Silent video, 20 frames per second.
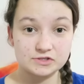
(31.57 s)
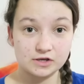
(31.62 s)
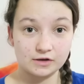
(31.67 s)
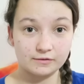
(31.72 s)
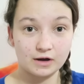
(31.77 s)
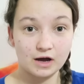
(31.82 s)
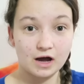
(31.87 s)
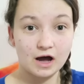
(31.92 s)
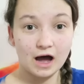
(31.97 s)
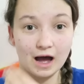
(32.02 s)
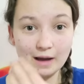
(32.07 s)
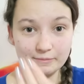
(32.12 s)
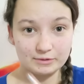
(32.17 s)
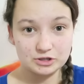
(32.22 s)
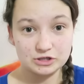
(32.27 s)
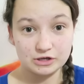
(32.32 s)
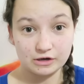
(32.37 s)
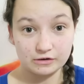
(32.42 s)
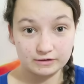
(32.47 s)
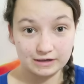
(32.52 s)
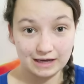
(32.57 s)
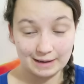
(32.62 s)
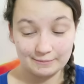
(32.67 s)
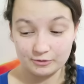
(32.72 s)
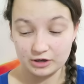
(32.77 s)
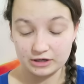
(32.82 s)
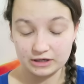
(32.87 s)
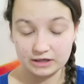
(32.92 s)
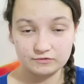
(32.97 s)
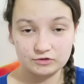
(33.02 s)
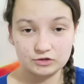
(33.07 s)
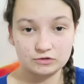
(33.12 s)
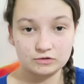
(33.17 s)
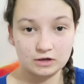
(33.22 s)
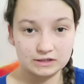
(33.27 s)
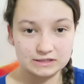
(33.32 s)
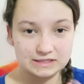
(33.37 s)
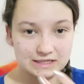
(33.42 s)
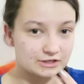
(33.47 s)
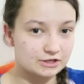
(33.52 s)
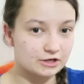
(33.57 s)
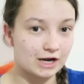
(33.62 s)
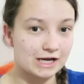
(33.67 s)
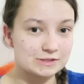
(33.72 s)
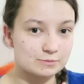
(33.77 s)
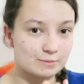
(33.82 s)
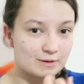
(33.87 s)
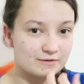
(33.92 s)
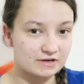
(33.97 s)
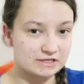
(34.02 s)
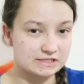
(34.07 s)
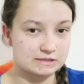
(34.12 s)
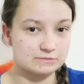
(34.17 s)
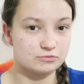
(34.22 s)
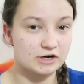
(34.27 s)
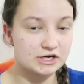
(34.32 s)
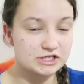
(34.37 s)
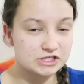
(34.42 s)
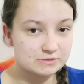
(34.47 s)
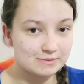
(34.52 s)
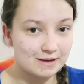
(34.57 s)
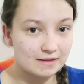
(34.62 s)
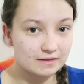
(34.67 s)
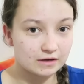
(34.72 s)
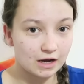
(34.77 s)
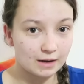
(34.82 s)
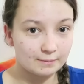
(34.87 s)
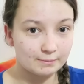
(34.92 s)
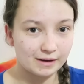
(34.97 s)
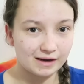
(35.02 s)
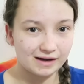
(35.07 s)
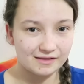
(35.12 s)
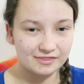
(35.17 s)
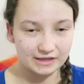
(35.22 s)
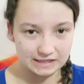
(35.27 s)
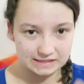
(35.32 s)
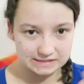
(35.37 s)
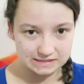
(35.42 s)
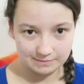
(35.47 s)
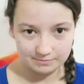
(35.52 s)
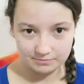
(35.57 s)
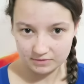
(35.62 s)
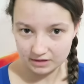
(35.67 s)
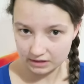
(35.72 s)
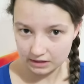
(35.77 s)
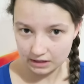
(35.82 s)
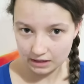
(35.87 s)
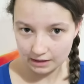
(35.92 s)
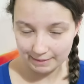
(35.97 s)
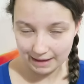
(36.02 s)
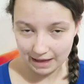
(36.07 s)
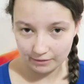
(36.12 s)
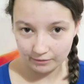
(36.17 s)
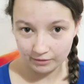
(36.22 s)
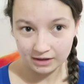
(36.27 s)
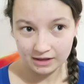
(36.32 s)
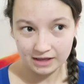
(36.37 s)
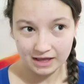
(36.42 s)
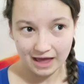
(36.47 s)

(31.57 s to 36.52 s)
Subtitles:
So I'm going to do it on camera and tell you guys what my first impressions about the cup are, things I'm thinking about.